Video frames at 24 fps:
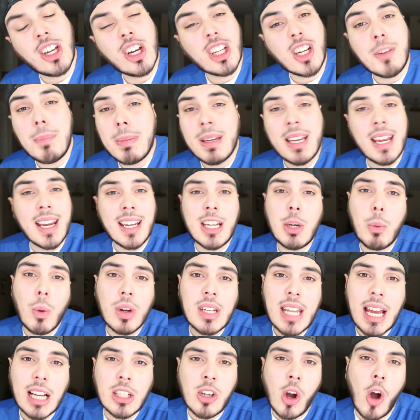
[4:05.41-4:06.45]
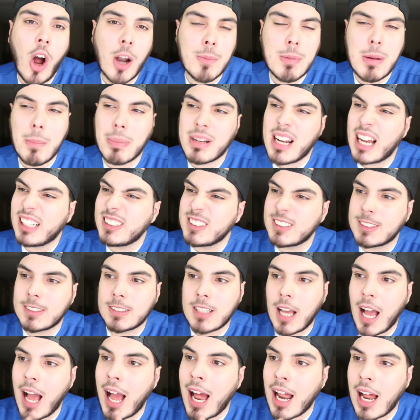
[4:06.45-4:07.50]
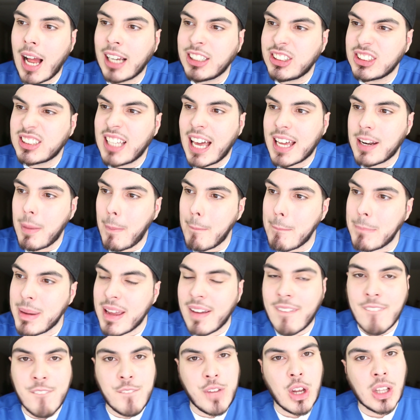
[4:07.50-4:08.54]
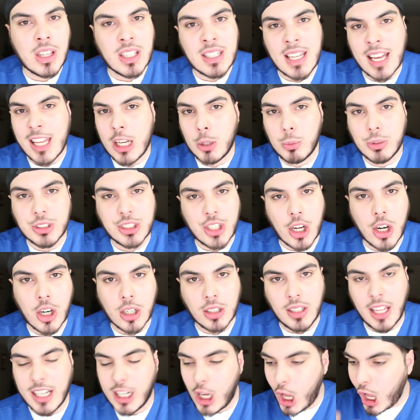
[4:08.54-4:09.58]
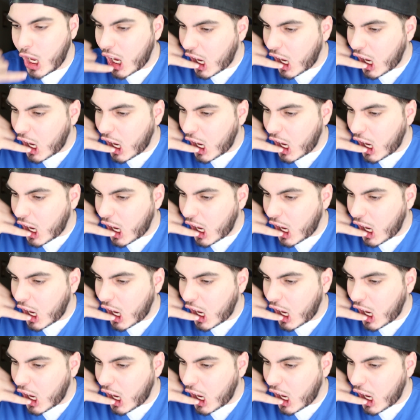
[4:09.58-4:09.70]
could have been anyone that called me, but I just had a big feeling that it was her, like.